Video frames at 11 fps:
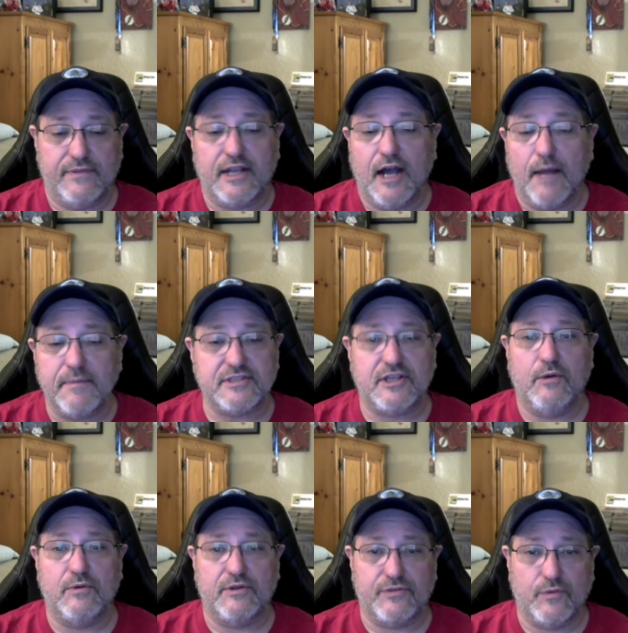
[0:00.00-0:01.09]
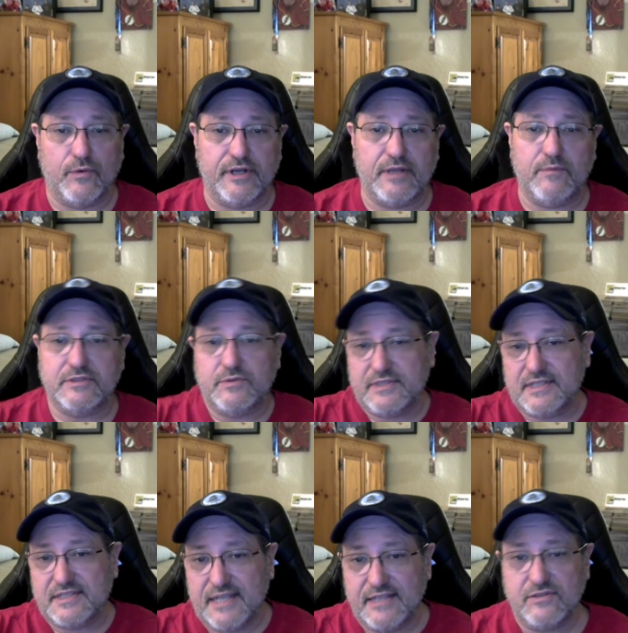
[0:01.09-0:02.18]
Comics Code Authority, which was a
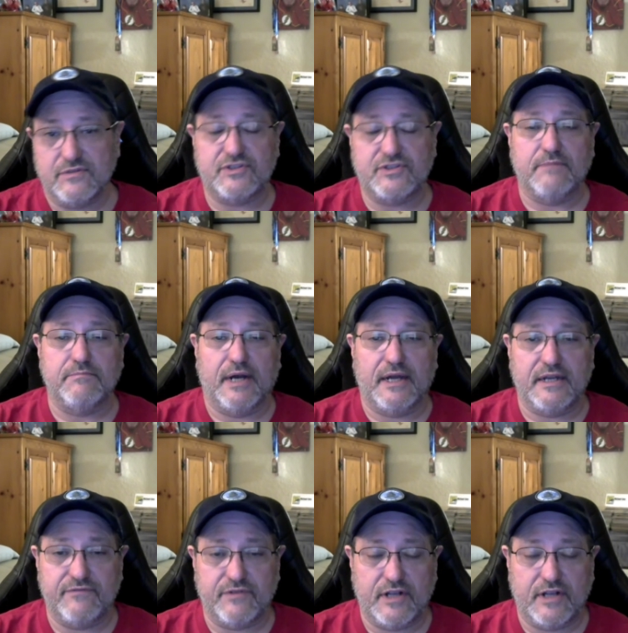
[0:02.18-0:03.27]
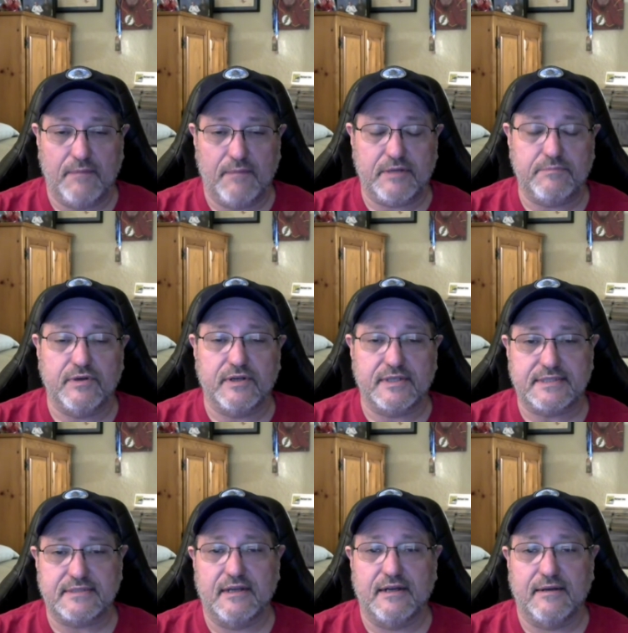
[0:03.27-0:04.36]
censorship body for comic
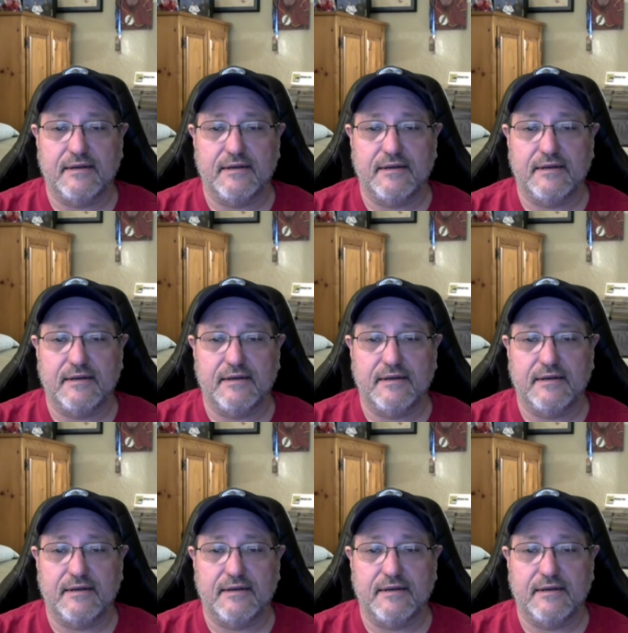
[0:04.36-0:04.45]
books.